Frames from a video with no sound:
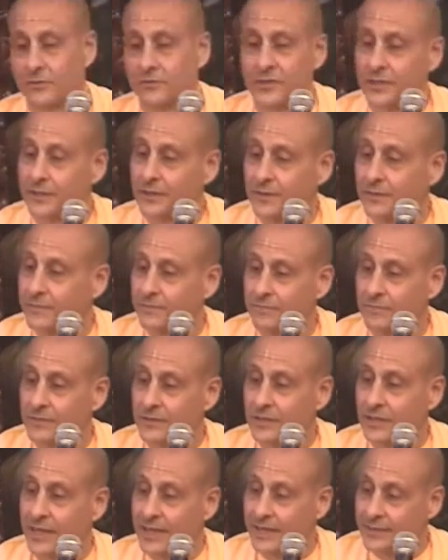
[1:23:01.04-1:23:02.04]
arena
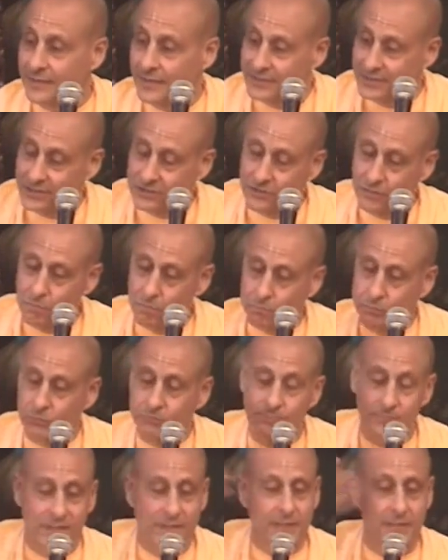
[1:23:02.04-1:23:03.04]
and then just
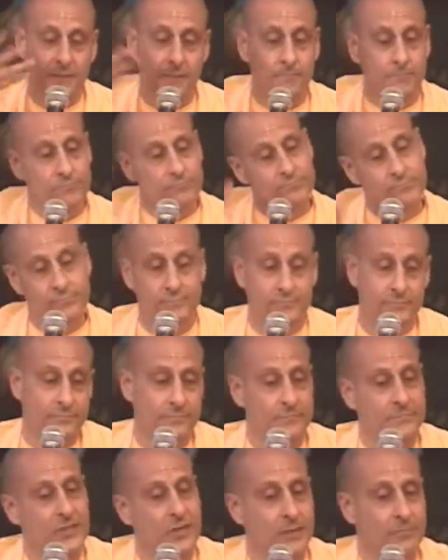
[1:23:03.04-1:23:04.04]
hit him.
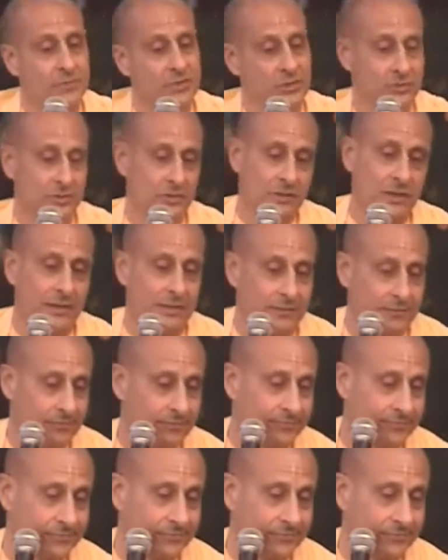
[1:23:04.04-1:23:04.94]
Kamsa's dead.